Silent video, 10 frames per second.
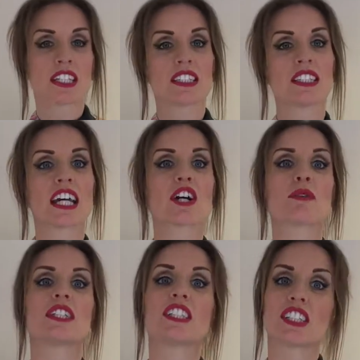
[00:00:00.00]
Today I
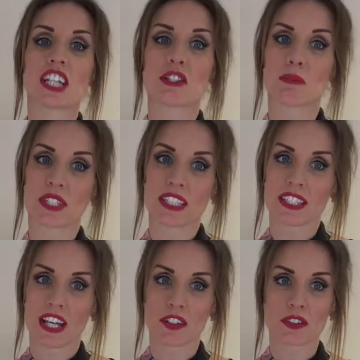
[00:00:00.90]
wanted to share some
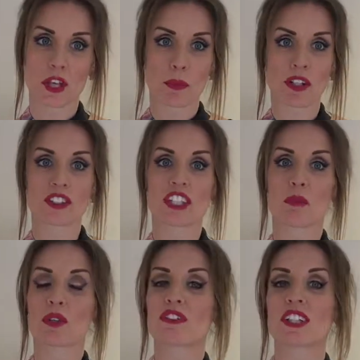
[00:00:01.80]
details about a
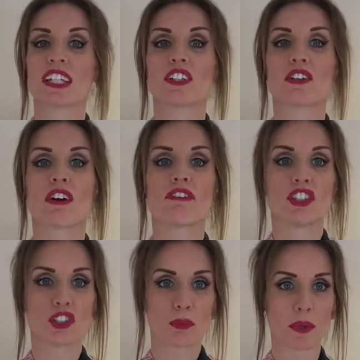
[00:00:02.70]
step we have taken on our
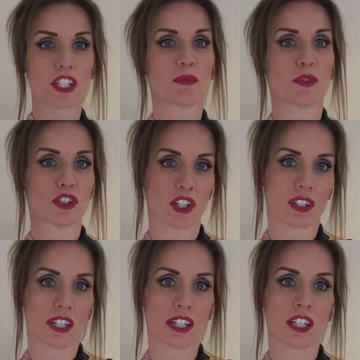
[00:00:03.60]
visual management
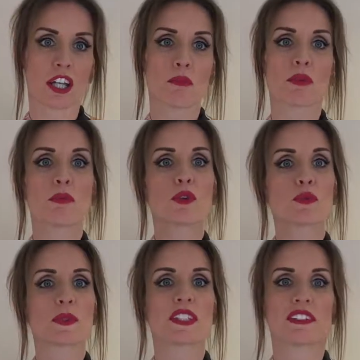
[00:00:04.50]
journey, but more
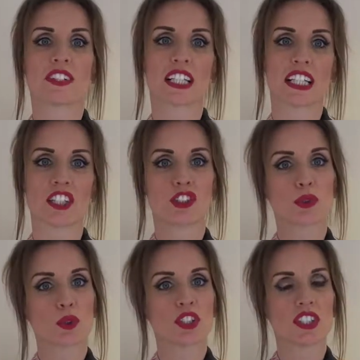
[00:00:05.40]
specifically
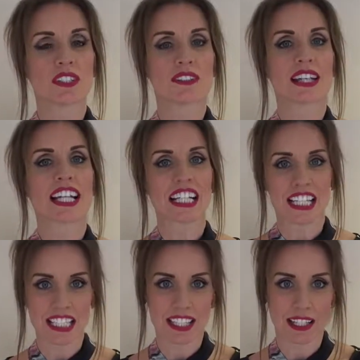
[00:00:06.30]
shortages and
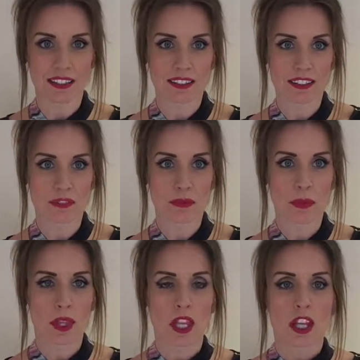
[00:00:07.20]
clean kits.
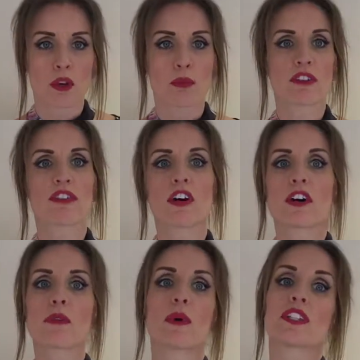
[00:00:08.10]
By
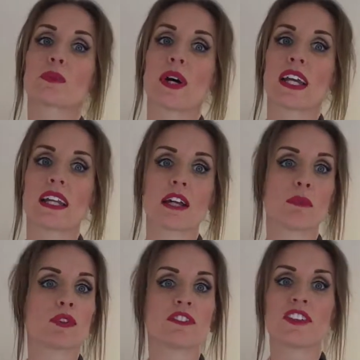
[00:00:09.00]
far the best way and
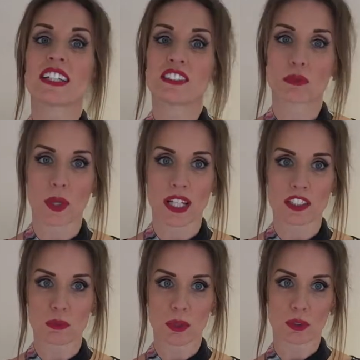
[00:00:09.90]
most effective way
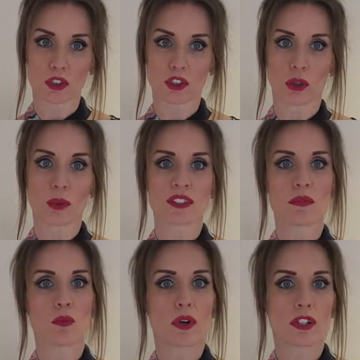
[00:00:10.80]
to build a job is
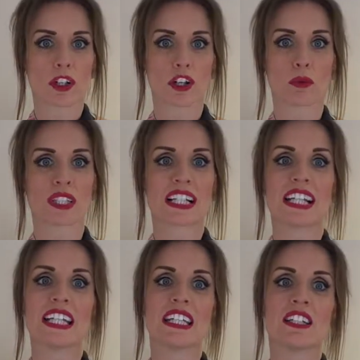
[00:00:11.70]
in one go with a
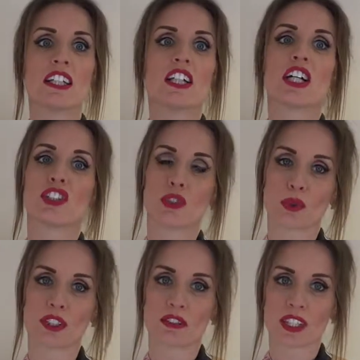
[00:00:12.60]
clean and
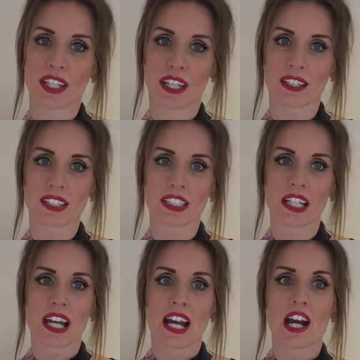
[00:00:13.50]
shortage-free kit.
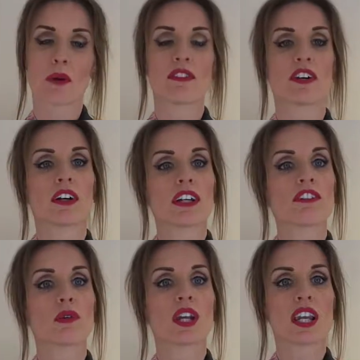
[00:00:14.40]
However, if
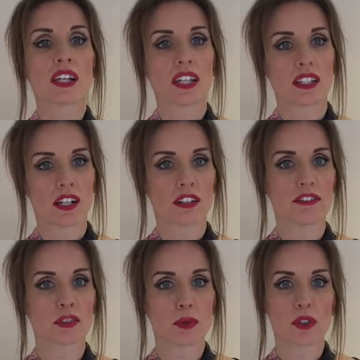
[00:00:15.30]
you are lucky enough
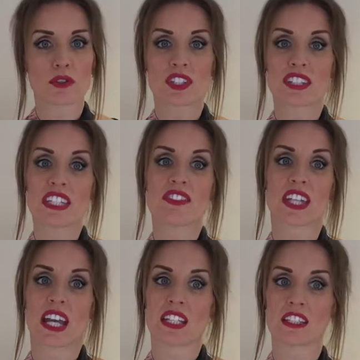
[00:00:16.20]
to be on the
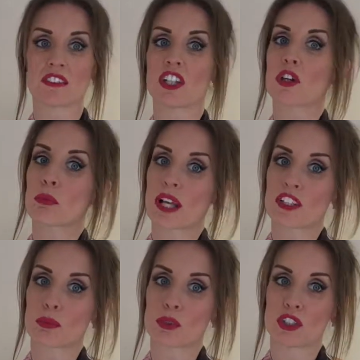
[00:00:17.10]
receiving end of an
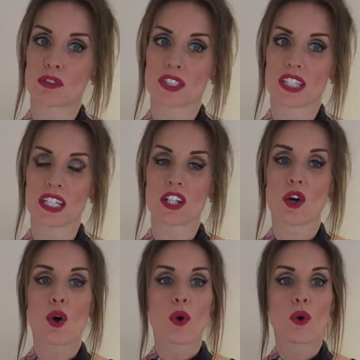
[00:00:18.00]
unplanned opportunity,
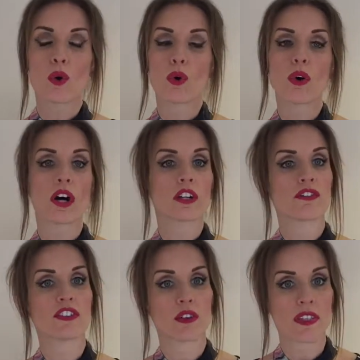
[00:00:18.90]
or
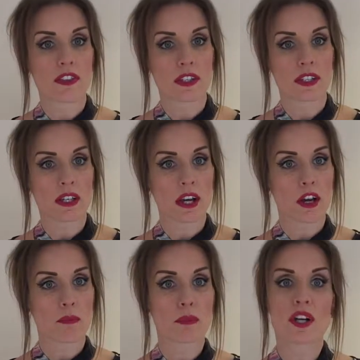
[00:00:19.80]
if you're at the
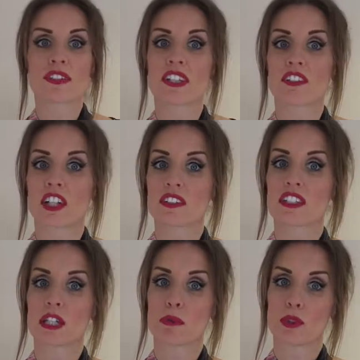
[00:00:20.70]
mercy of an
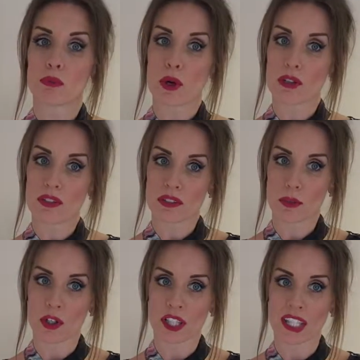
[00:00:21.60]
unstable components
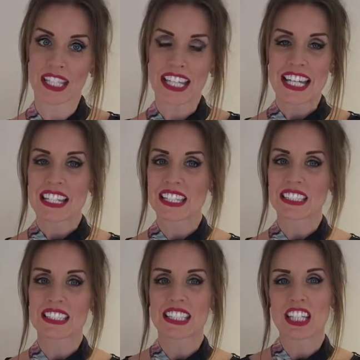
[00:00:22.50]
market, then
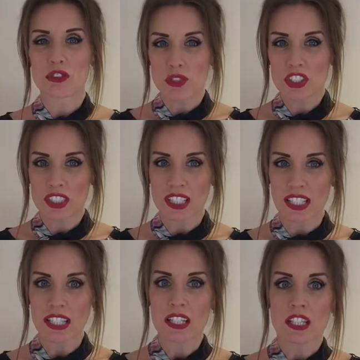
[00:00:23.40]
sticking
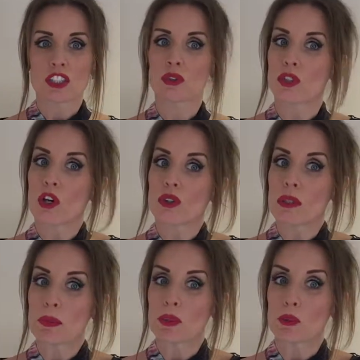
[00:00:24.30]
rigidly to an only
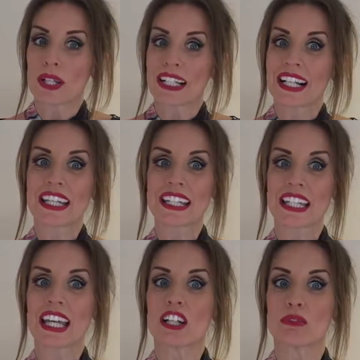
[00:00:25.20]
build when clean
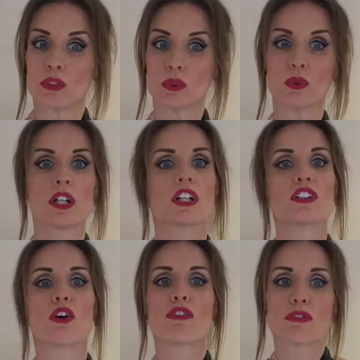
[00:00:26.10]
kit rule
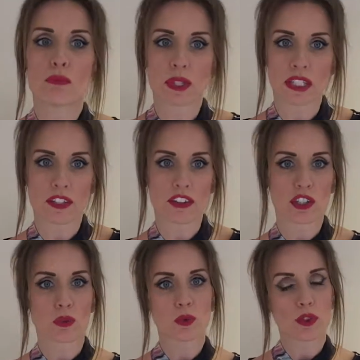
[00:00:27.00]
can often mean that
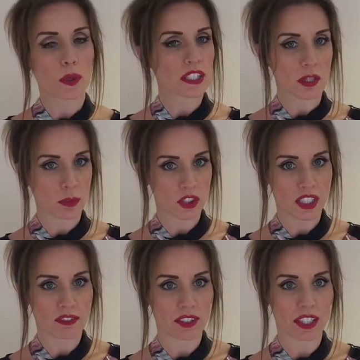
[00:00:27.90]
all you end up
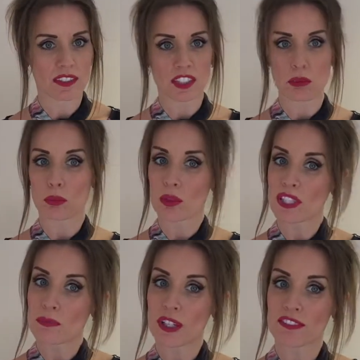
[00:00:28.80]
achieving is a
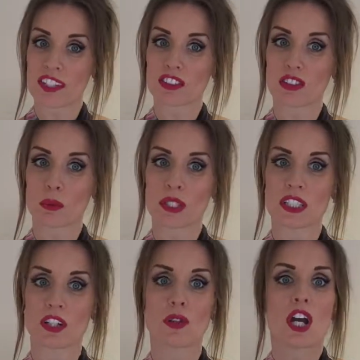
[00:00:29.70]
compressed manufacturing
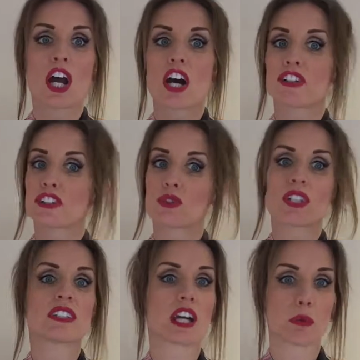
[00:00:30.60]
window, a
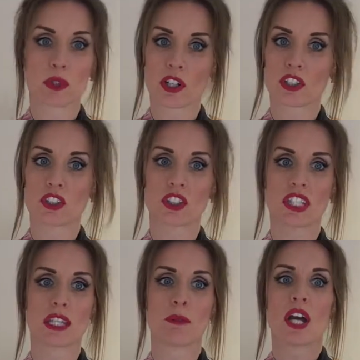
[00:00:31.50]
stressed out production
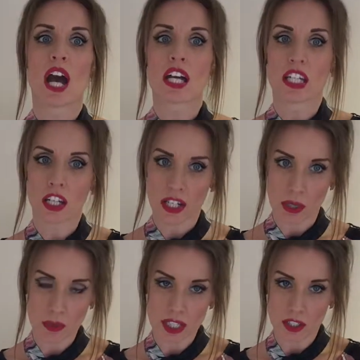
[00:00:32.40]
team and an
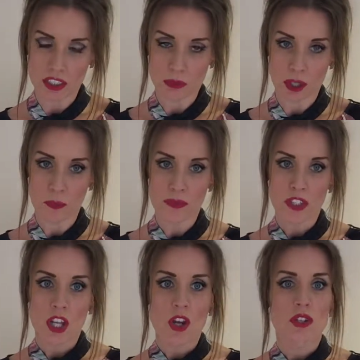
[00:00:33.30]
unhappy customer.
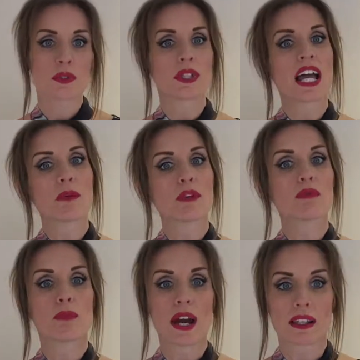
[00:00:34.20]
So an element
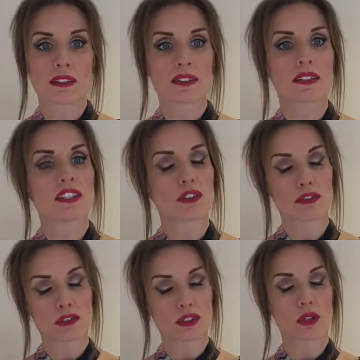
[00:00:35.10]
of balance is
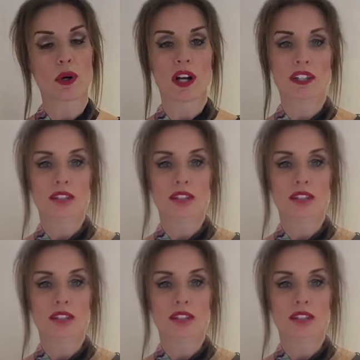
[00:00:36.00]
often required.